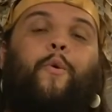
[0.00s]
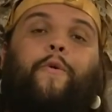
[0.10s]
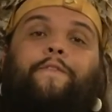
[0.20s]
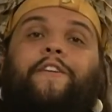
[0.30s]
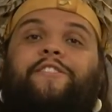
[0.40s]

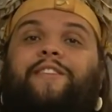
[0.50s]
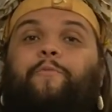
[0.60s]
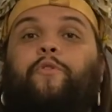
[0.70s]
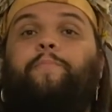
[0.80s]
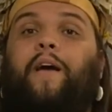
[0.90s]
Well, eventually
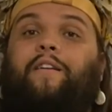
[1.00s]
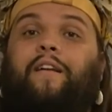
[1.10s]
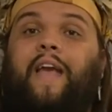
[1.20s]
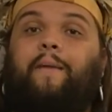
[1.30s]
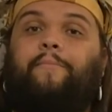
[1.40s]
Woodpecker
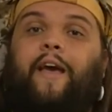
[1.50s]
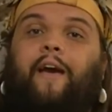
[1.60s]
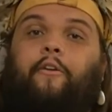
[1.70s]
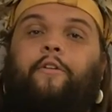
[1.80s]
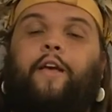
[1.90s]
came
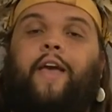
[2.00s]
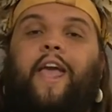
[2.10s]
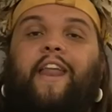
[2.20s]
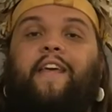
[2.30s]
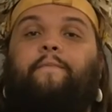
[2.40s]
down,
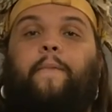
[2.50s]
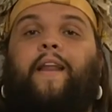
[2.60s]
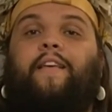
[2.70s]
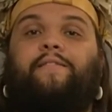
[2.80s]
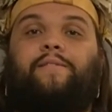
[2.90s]
and
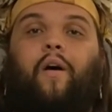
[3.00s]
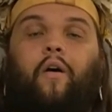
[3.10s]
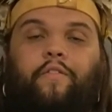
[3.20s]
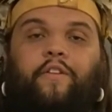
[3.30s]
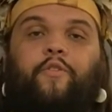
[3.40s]
everybody had
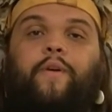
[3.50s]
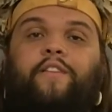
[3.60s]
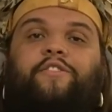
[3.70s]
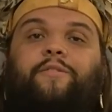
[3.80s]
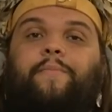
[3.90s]
saw the new
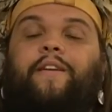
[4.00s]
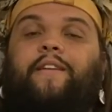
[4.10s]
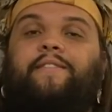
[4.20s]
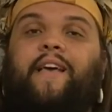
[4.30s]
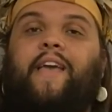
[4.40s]
instrument
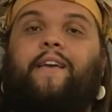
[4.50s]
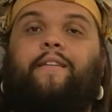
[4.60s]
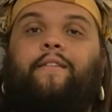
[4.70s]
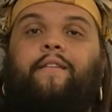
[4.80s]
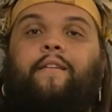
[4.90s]
in his
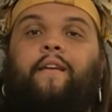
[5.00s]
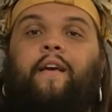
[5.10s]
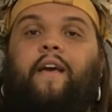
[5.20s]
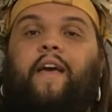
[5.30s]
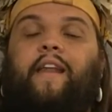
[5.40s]
hand.
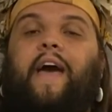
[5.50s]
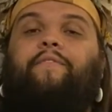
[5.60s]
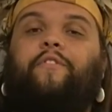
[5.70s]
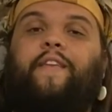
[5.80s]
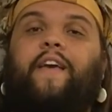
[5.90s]
And
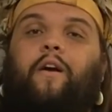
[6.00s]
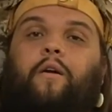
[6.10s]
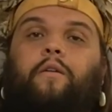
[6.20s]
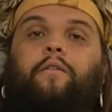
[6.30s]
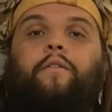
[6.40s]
after they
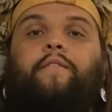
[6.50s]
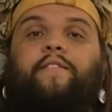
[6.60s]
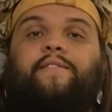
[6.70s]
heard the